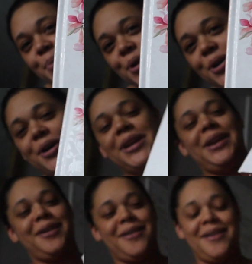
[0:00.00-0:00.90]
put on
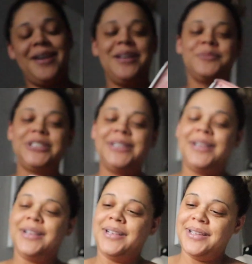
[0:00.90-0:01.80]
here.
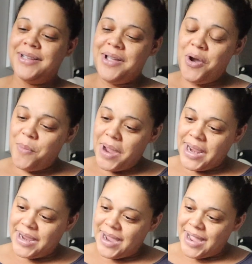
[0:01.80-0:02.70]
Oh my
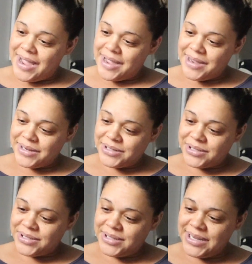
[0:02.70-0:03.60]

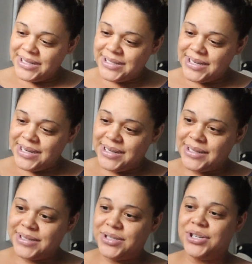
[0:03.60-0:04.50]
gosh, this
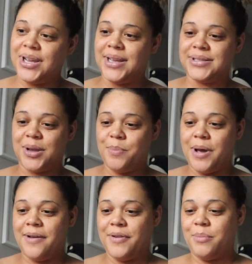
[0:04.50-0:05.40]
is just
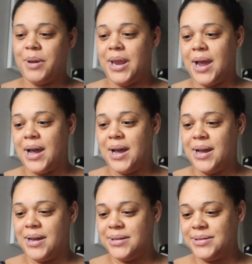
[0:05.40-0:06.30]
above and
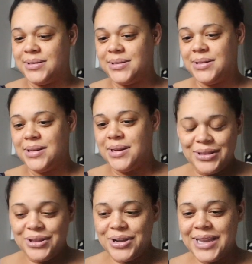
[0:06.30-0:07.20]
beyond.
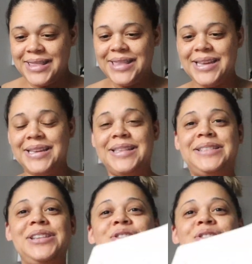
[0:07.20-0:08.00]
Look at this. This